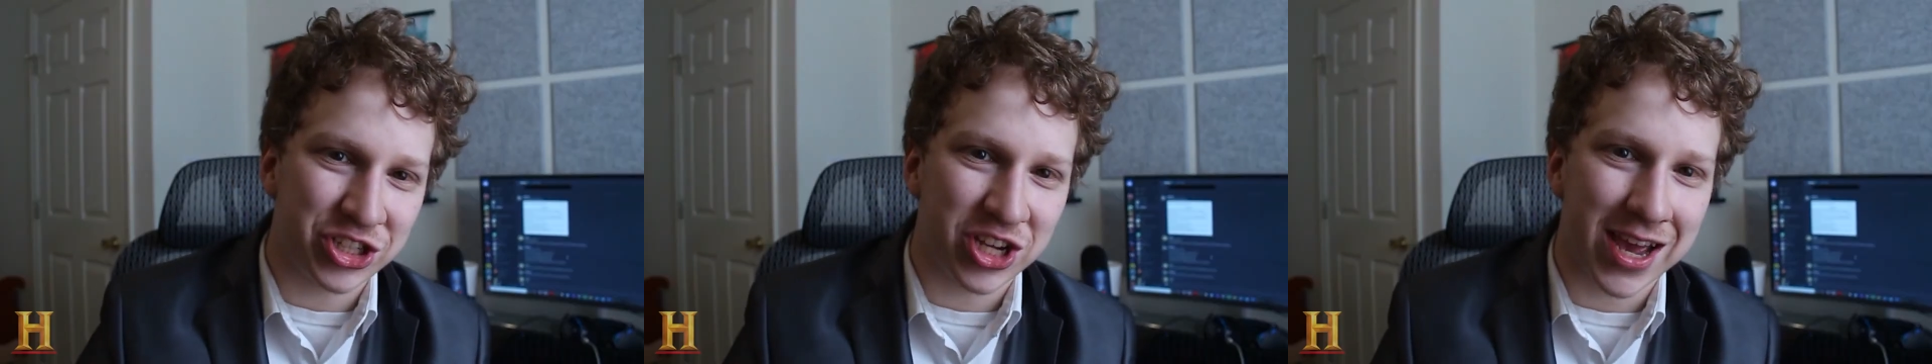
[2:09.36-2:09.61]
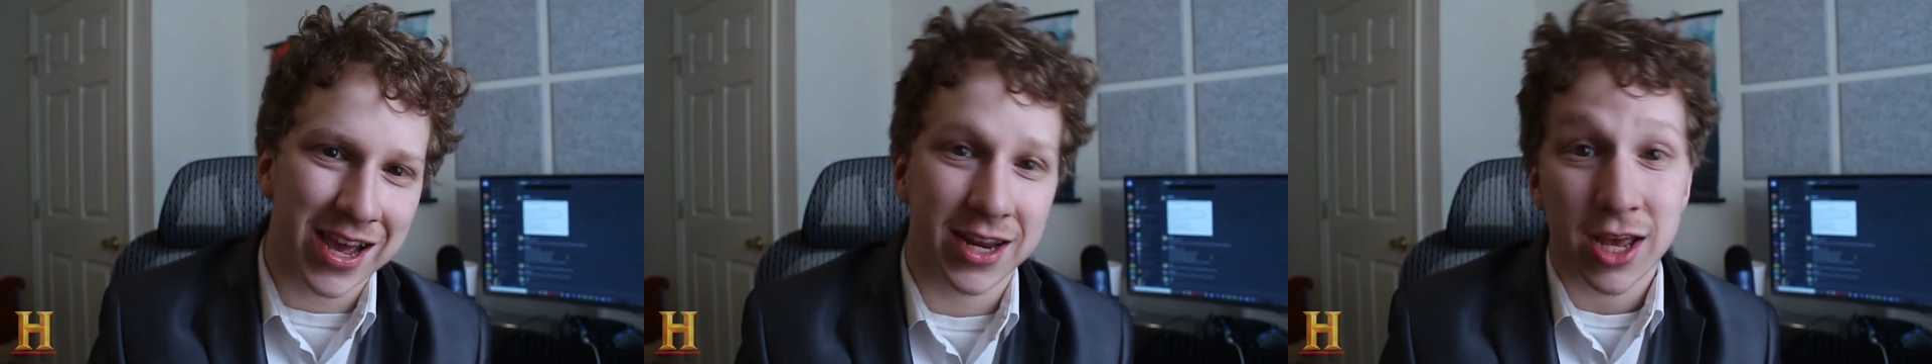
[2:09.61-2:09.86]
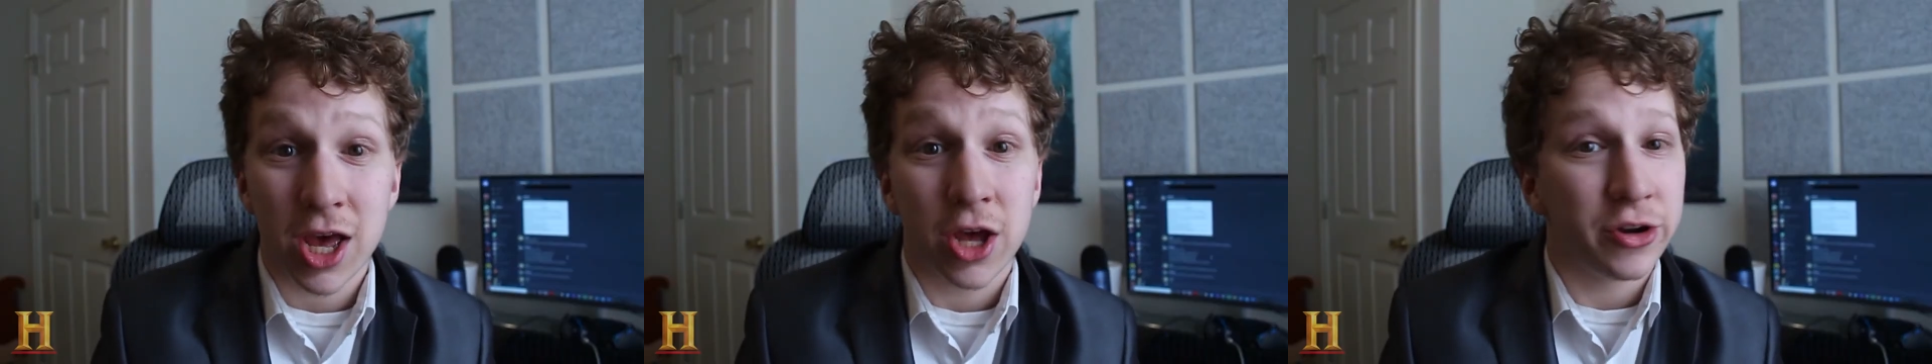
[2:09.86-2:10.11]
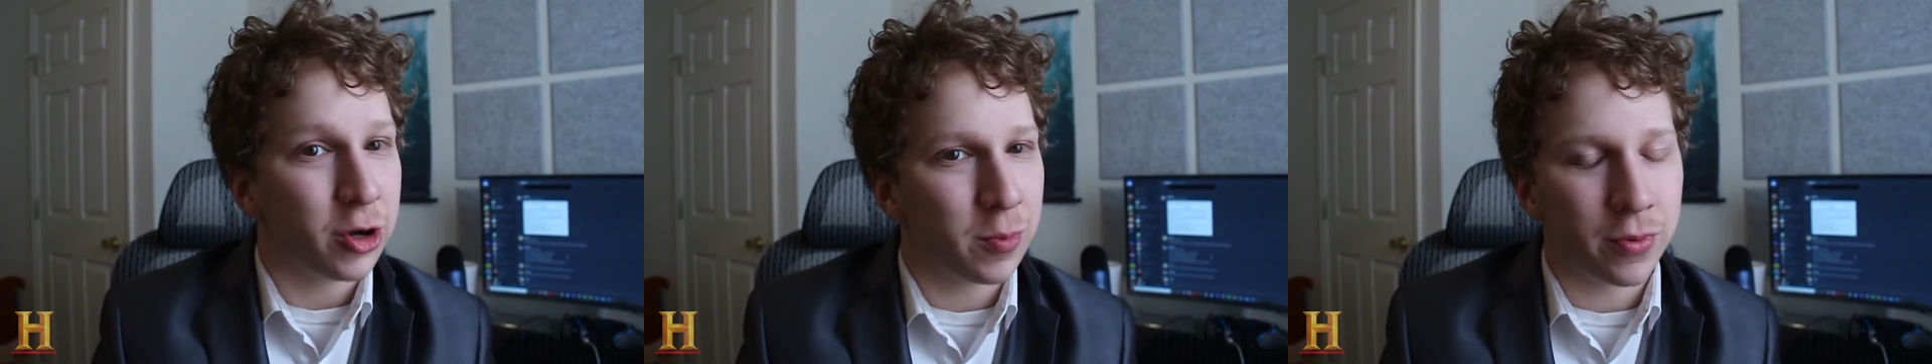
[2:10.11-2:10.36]
Chad.
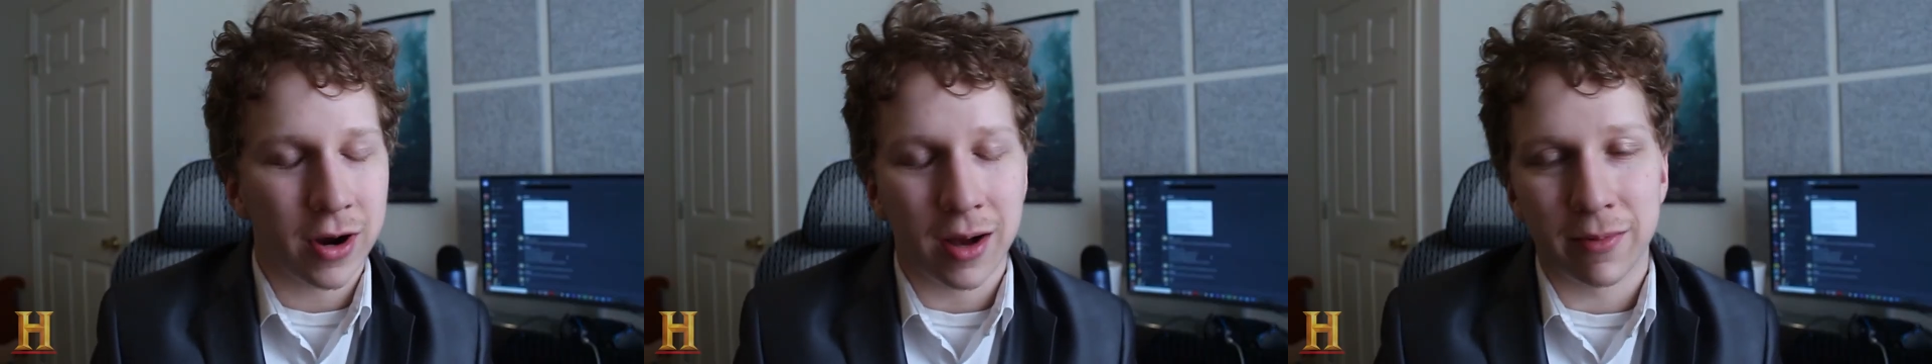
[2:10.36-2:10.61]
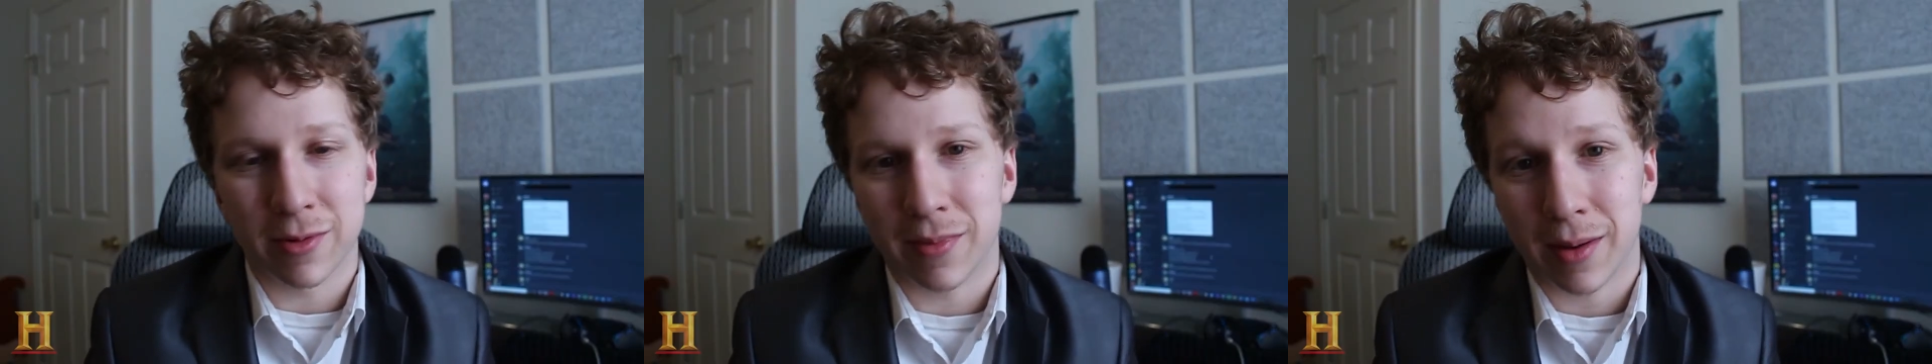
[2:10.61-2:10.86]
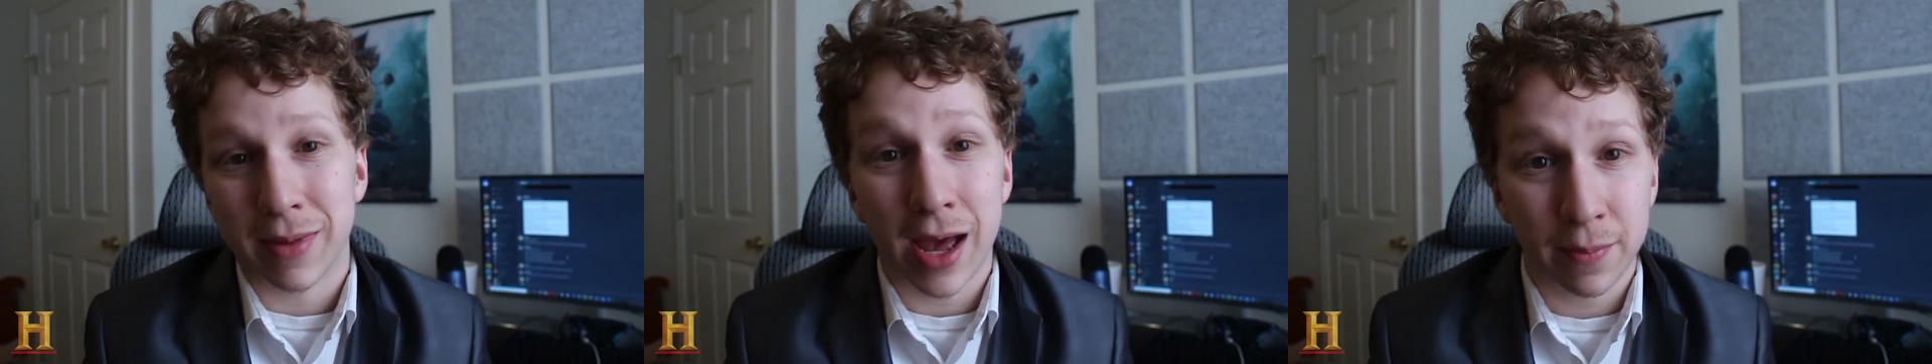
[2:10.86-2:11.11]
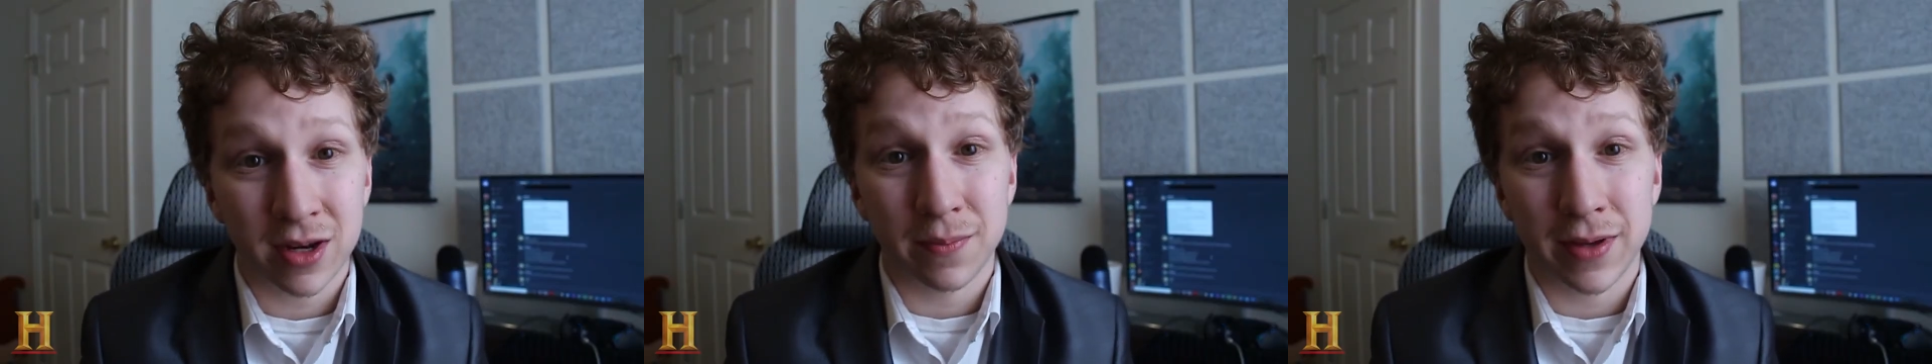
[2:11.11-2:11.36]
No problem. I'm
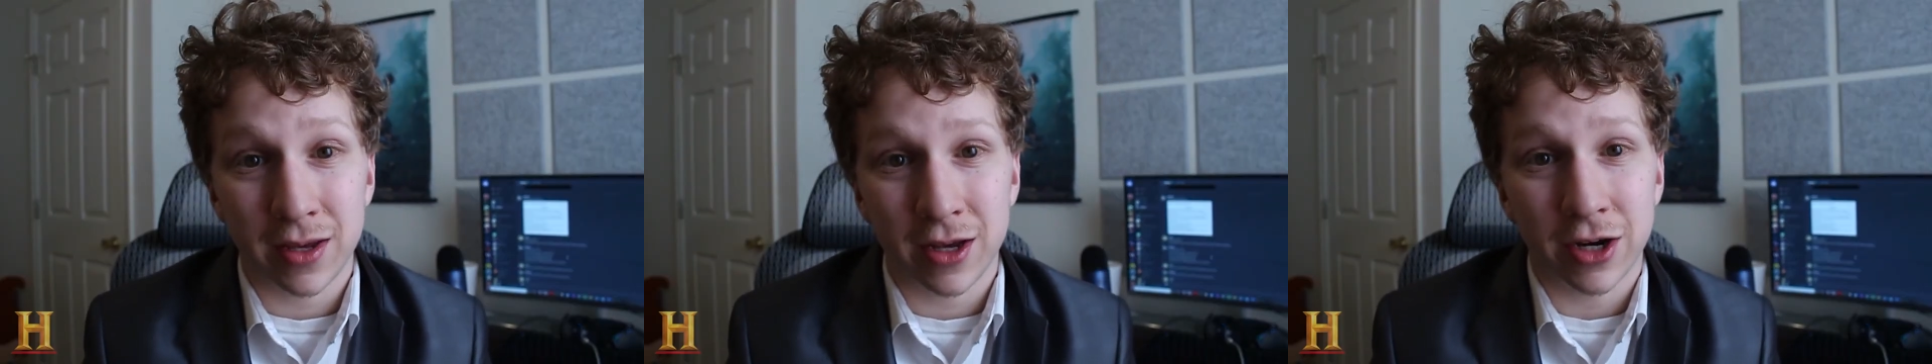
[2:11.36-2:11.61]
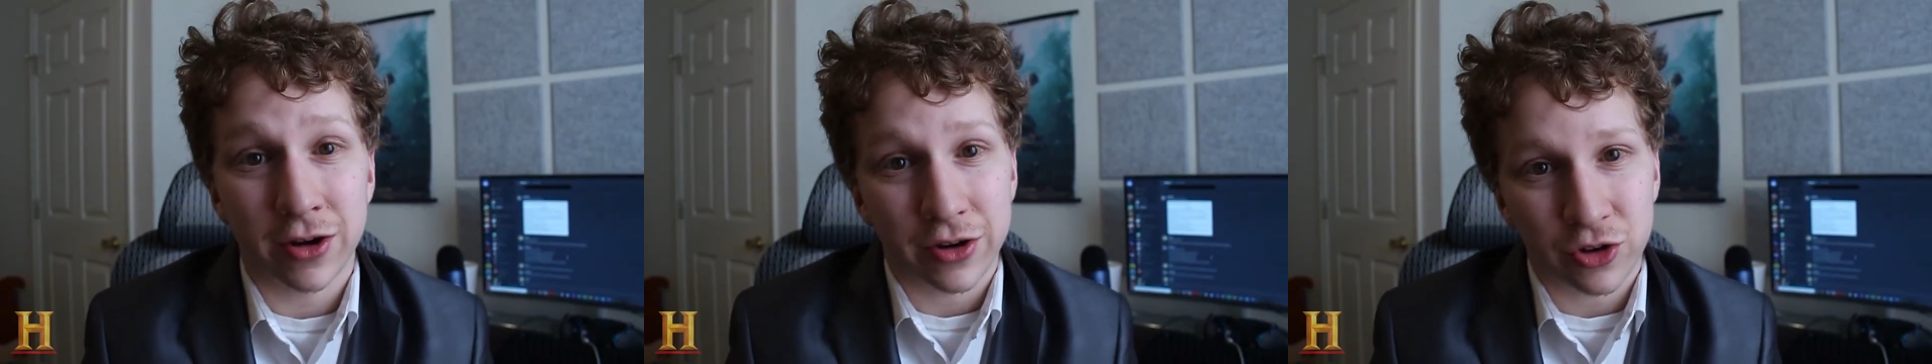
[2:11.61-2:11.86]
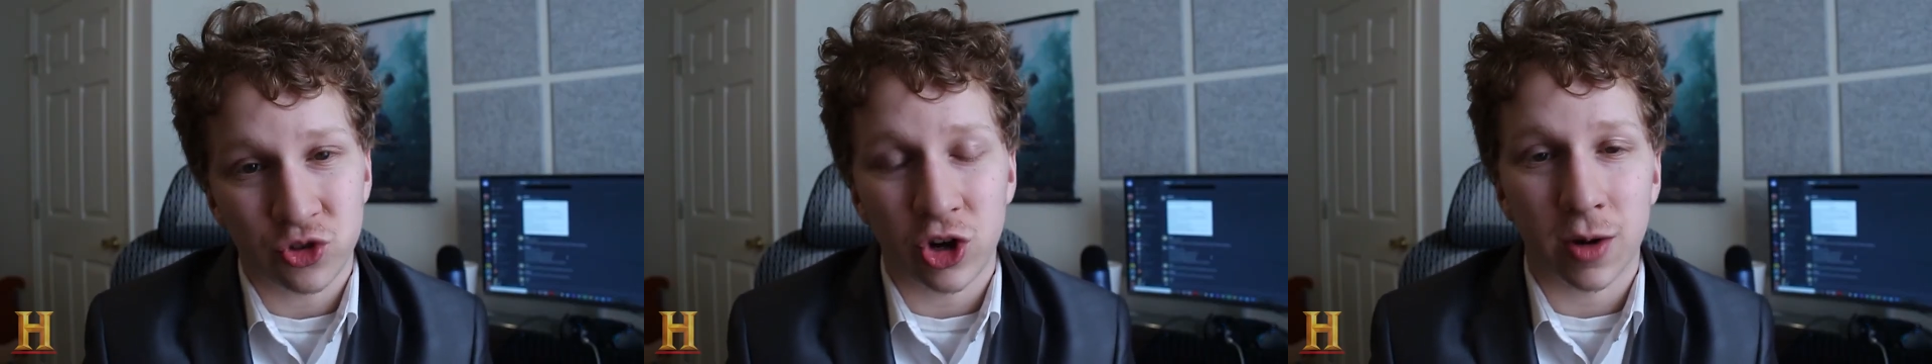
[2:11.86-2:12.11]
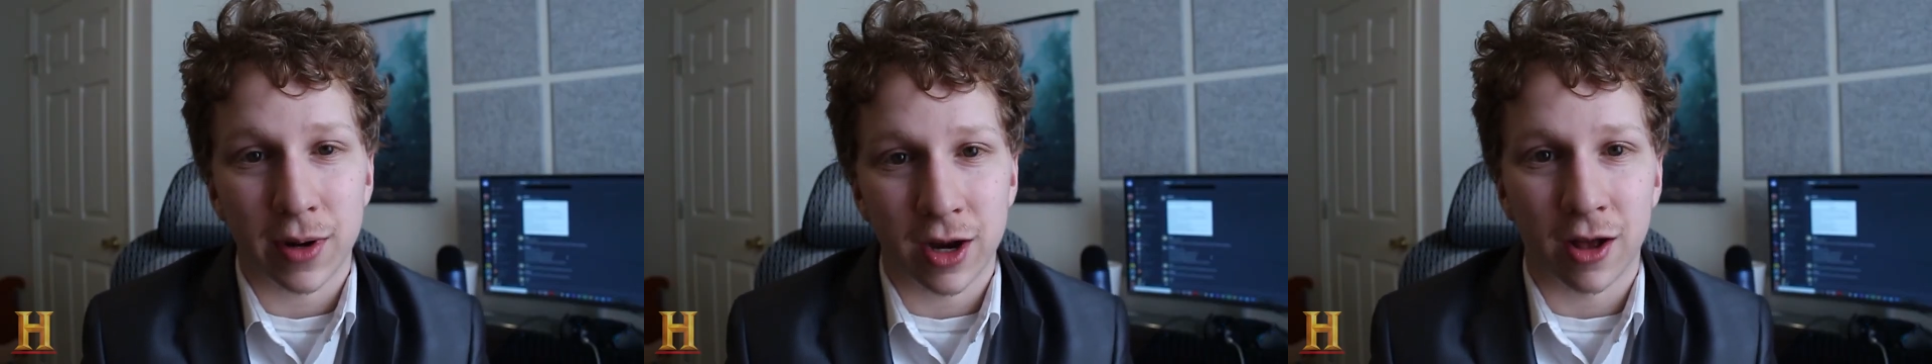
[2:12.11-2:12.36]
happy to be here and to
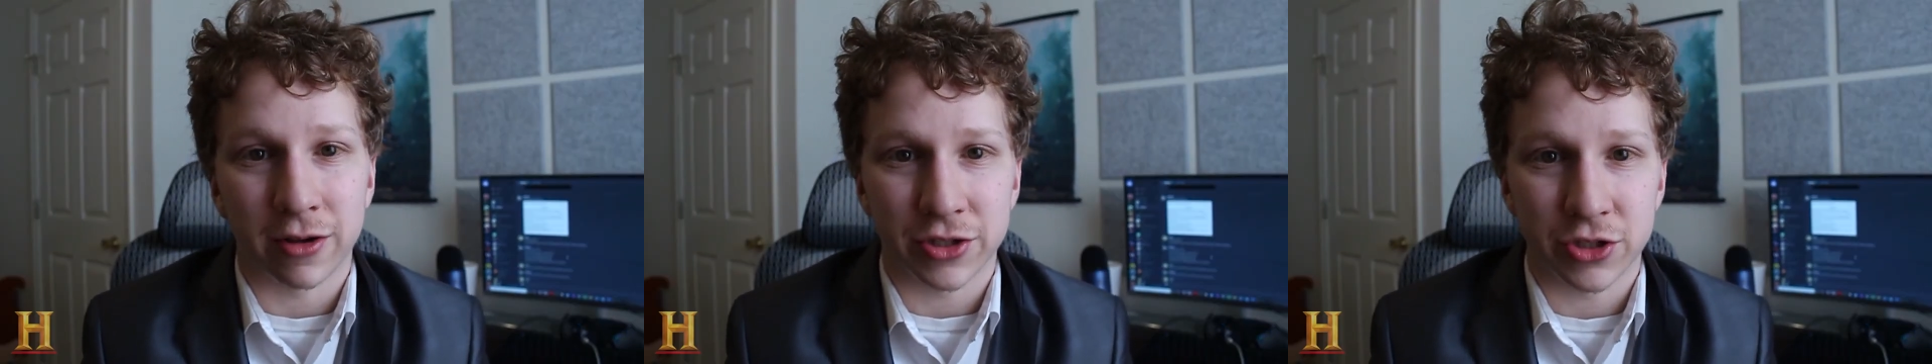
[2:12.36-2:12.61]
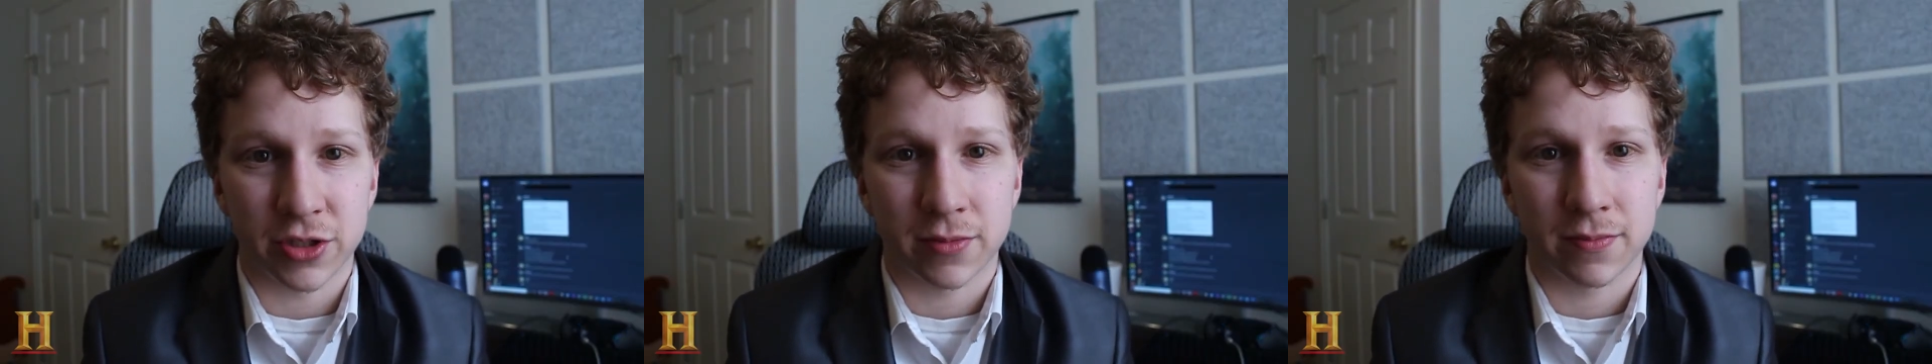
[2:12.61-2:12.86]
share my knowledge.